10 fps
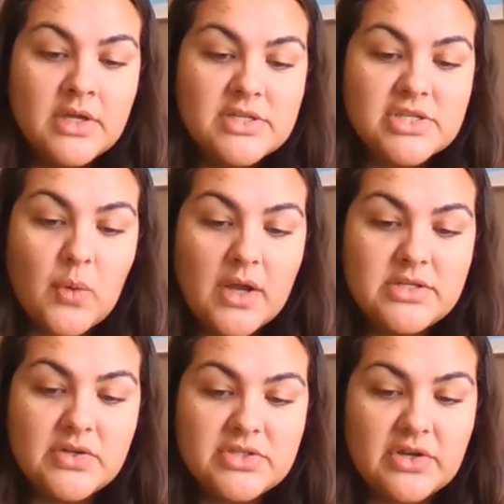
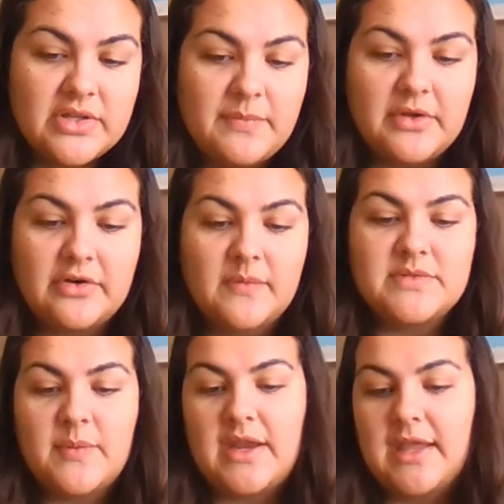Squanto showed the pilgrims
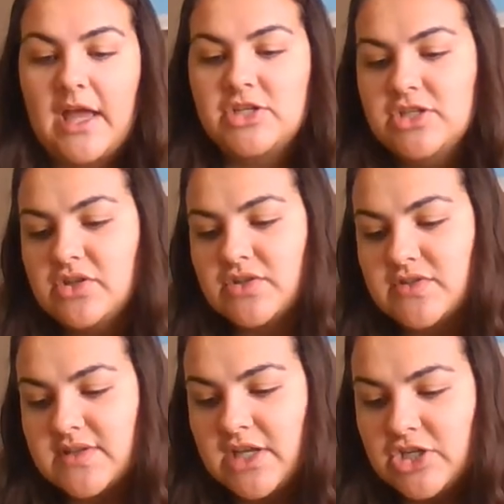a way to catch
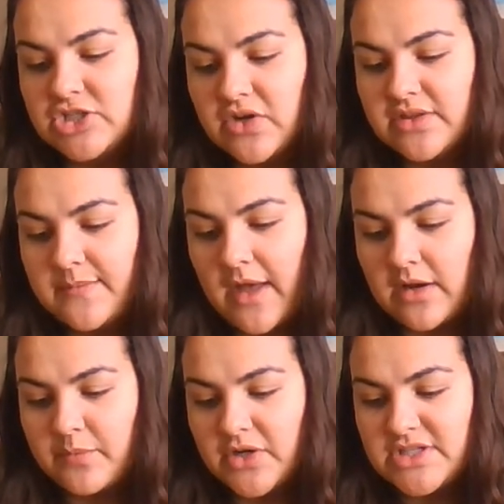eels. He showed them how to
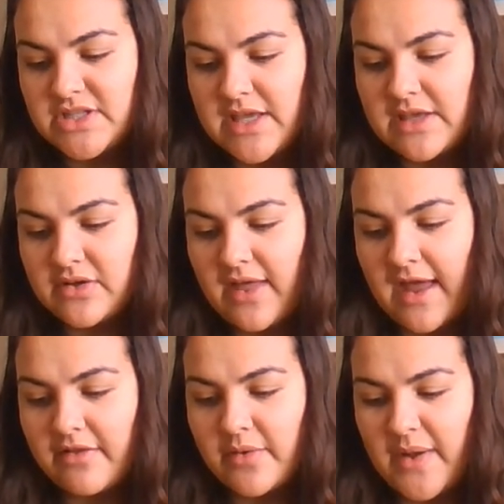push the eel
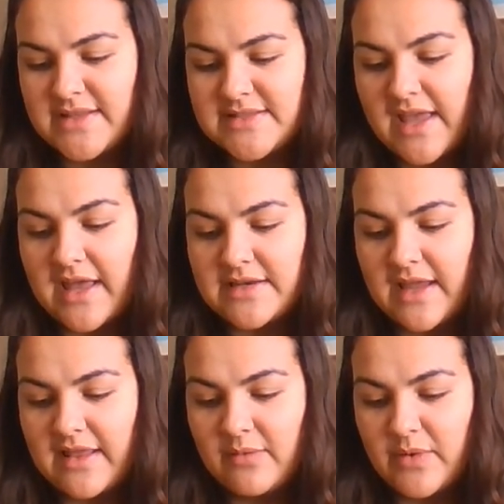out of the wet sand
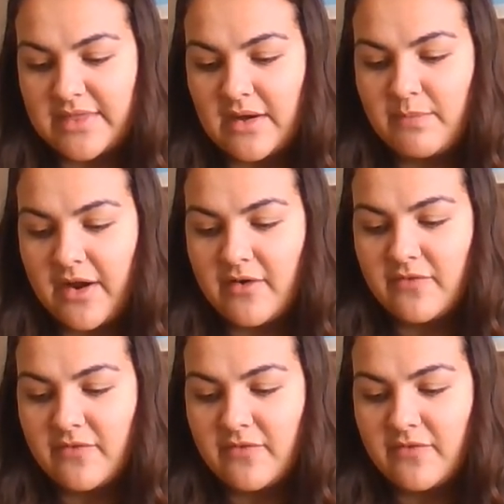with their bare